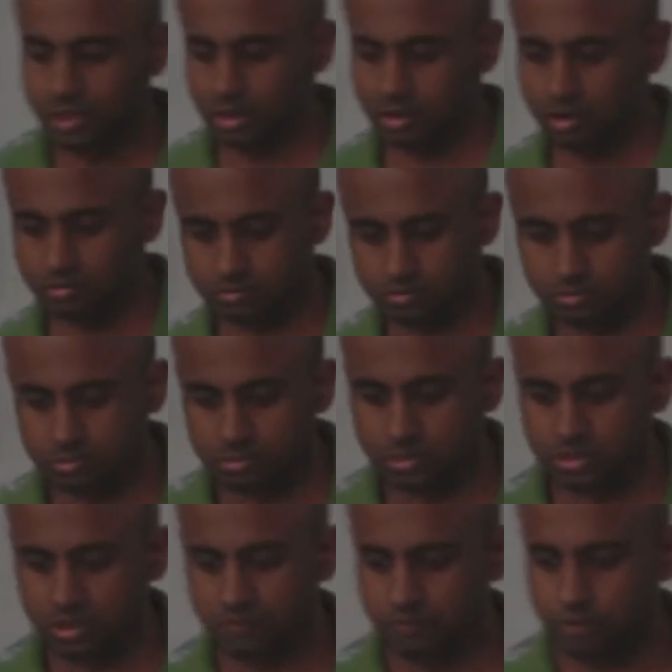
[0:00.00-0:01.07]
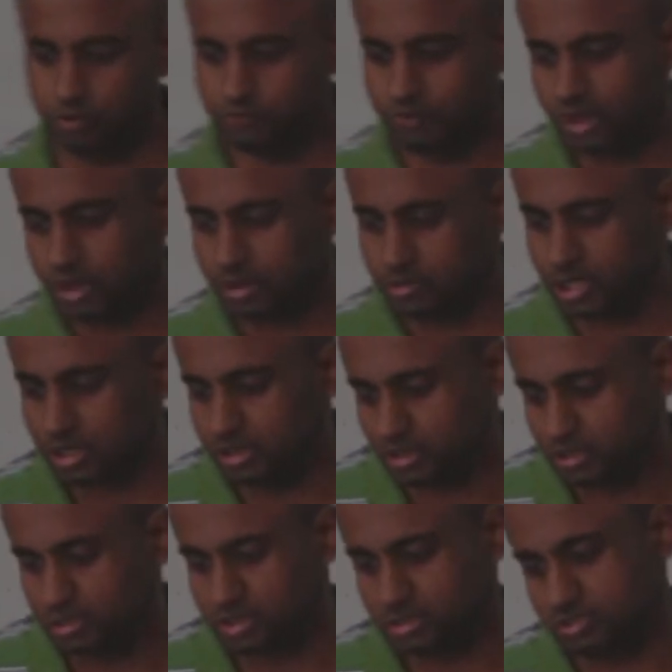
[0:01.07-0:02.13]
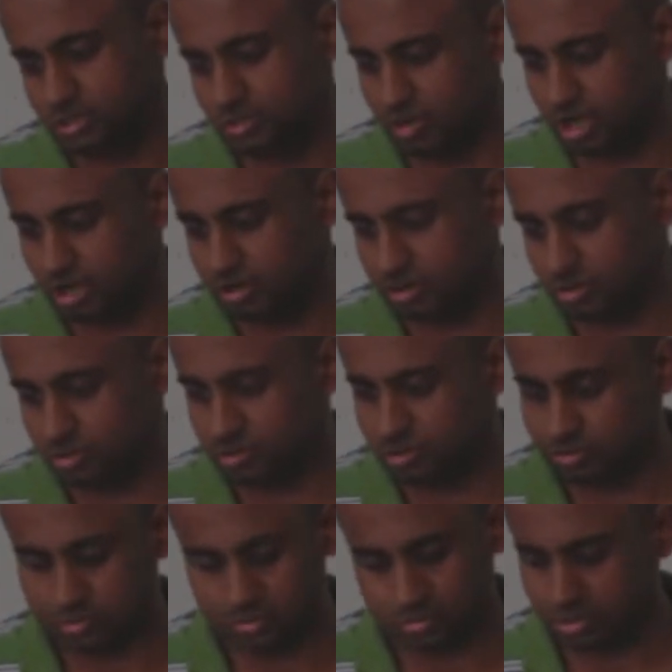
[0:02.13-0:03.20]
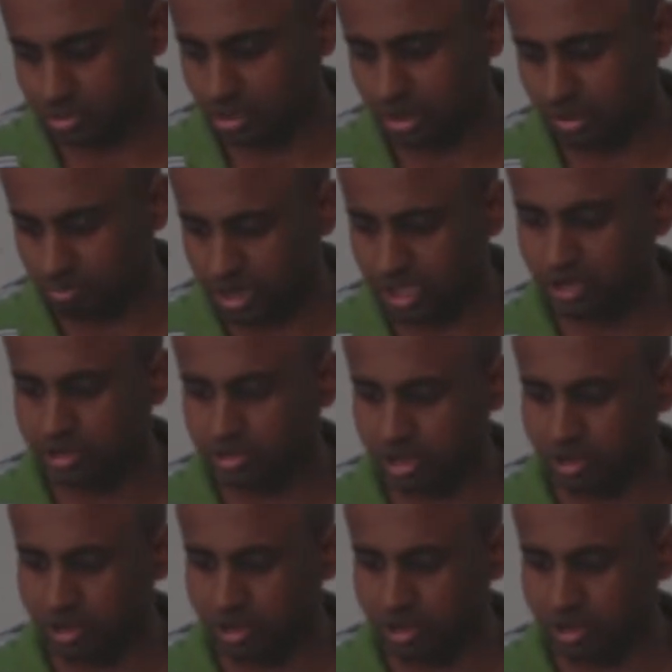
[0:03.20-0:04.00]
Now, the flow phenomena is similar to planar